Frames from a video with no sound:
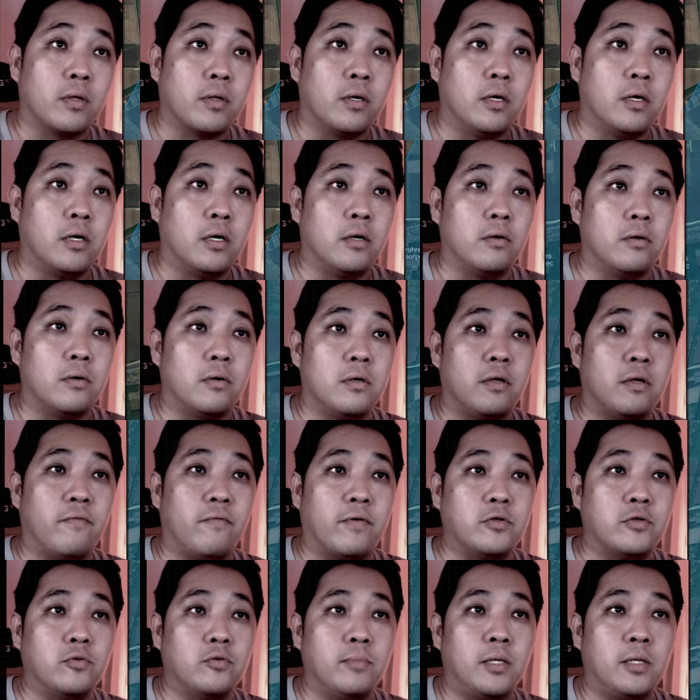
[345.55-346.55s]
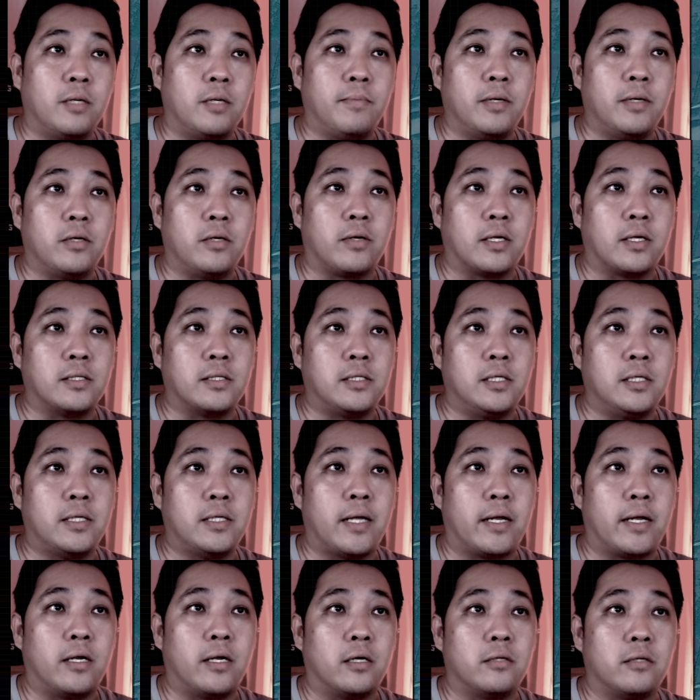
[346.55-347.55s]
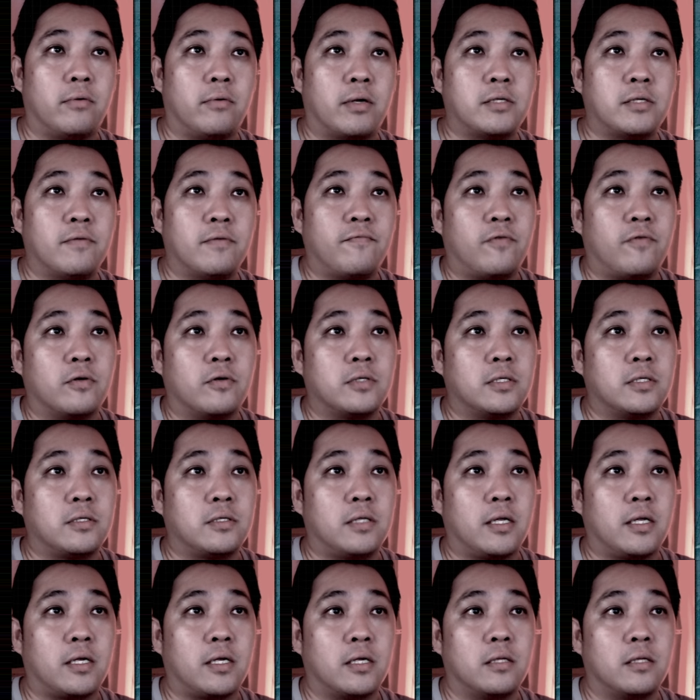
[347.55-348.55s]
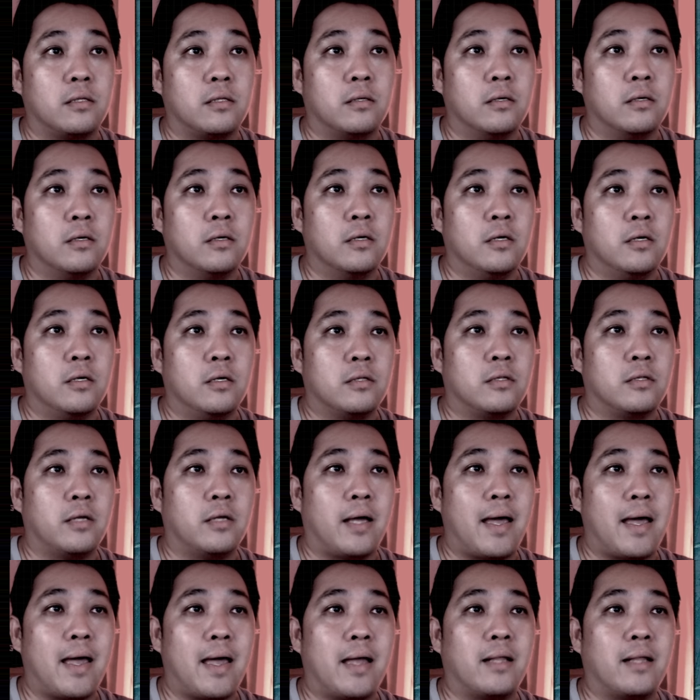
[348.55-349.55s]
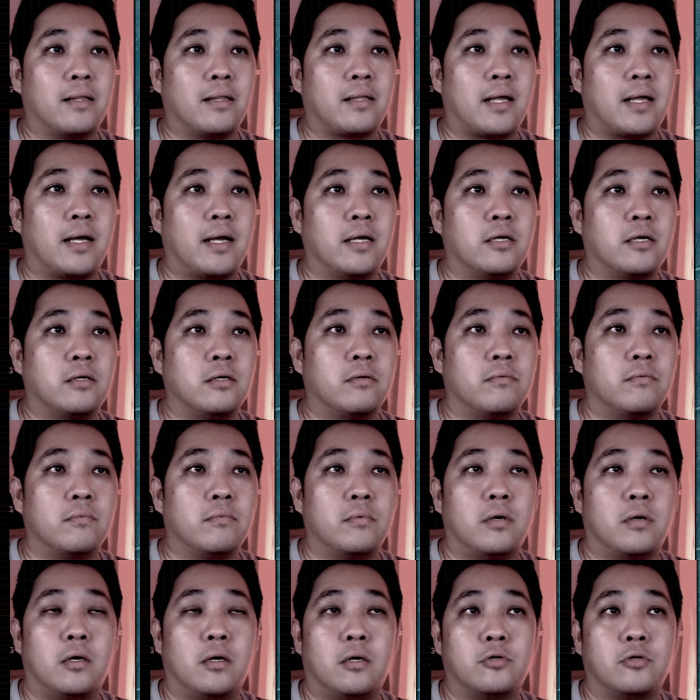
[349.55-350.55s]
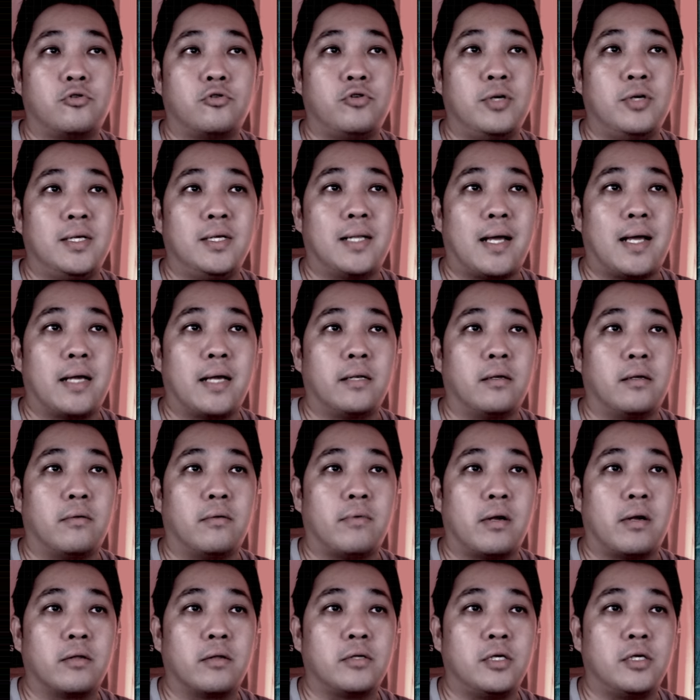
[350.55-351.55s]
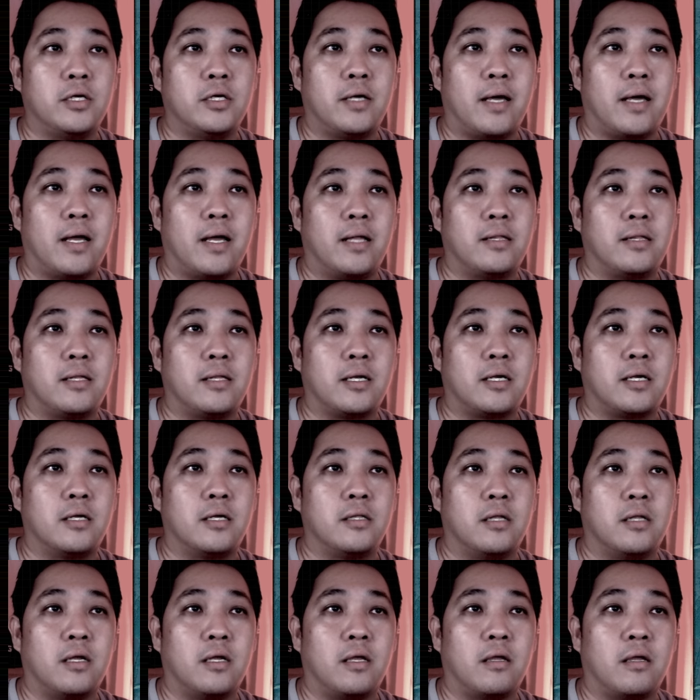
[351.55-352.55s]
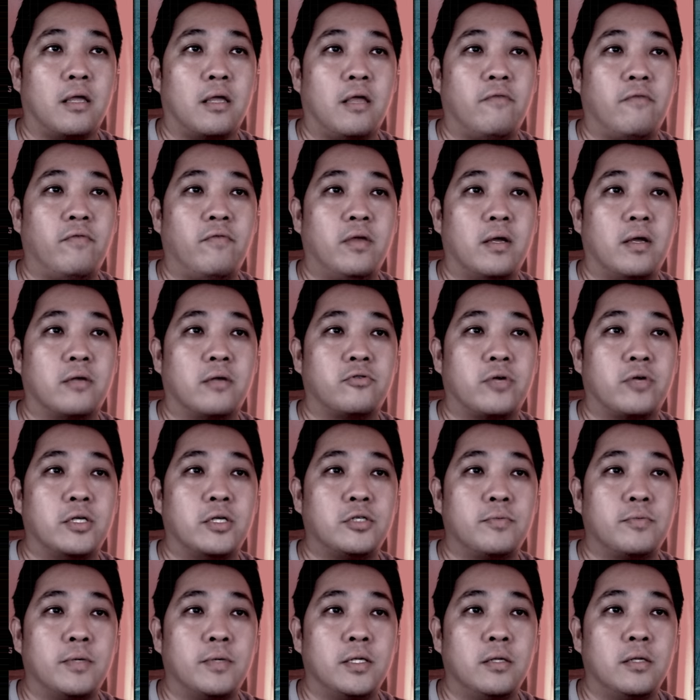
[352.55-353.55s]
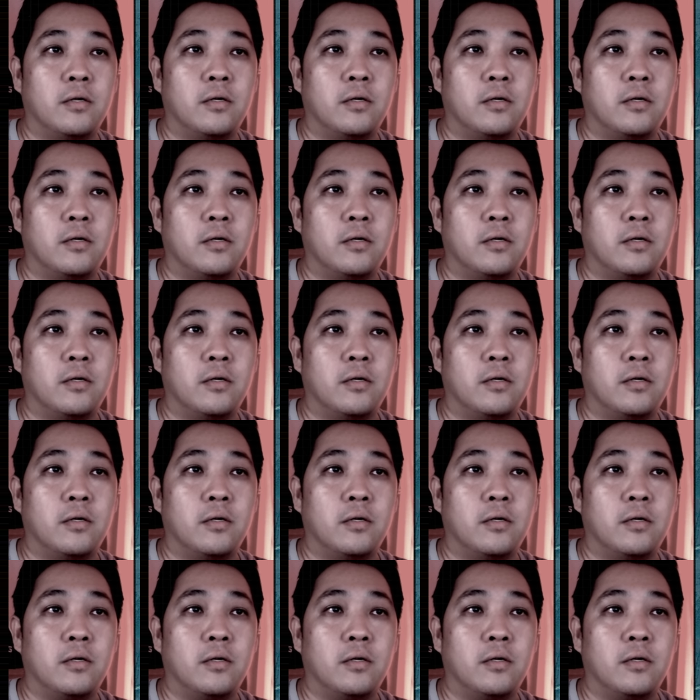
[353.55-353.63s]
If I zoom in a bit, you can see that the Russian forces taken the entire tree line around here and taken the heavy entrenchment.